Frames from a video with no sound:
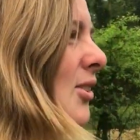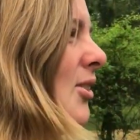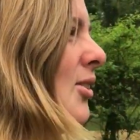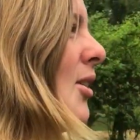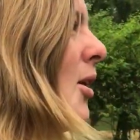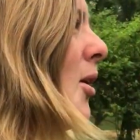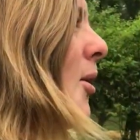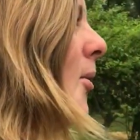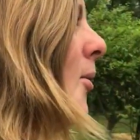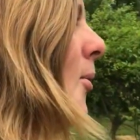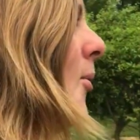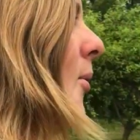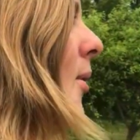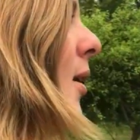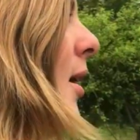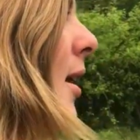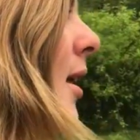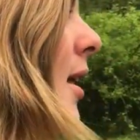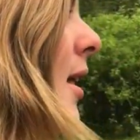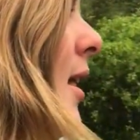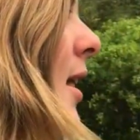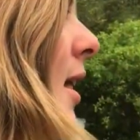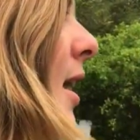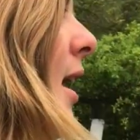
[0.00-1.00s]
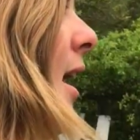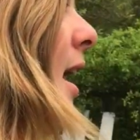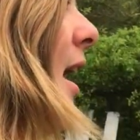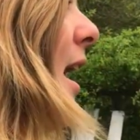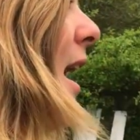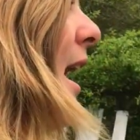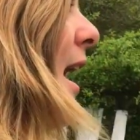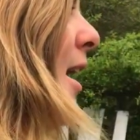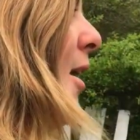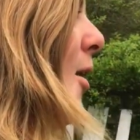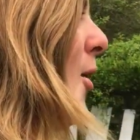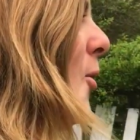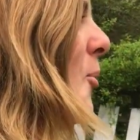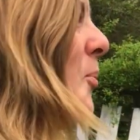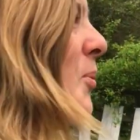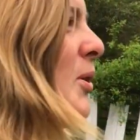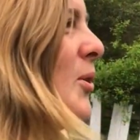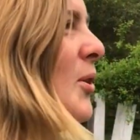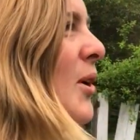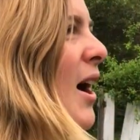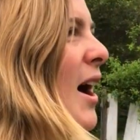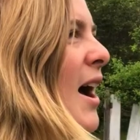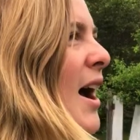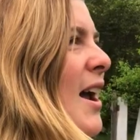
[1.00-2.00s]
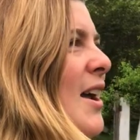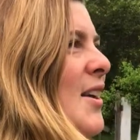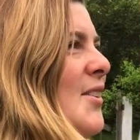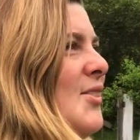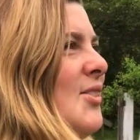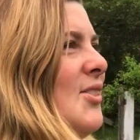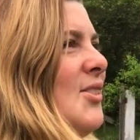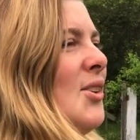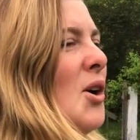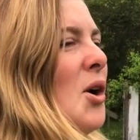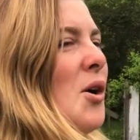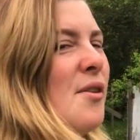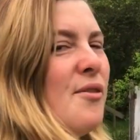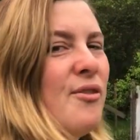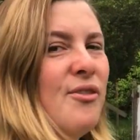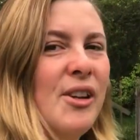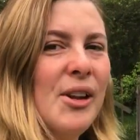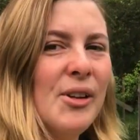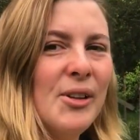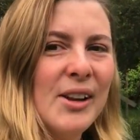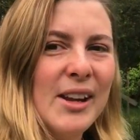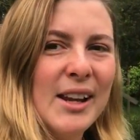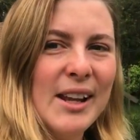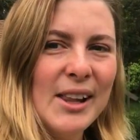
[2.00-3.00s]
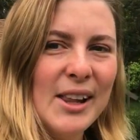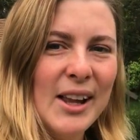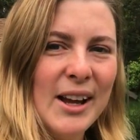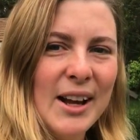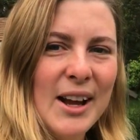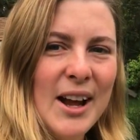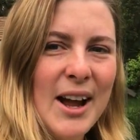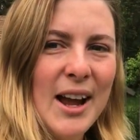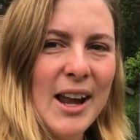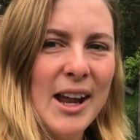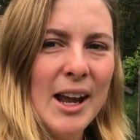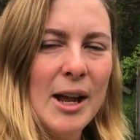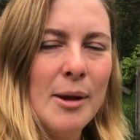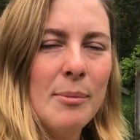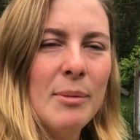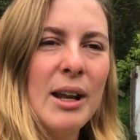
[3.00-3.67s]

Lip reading: So I hope you guys are feeling it like I am.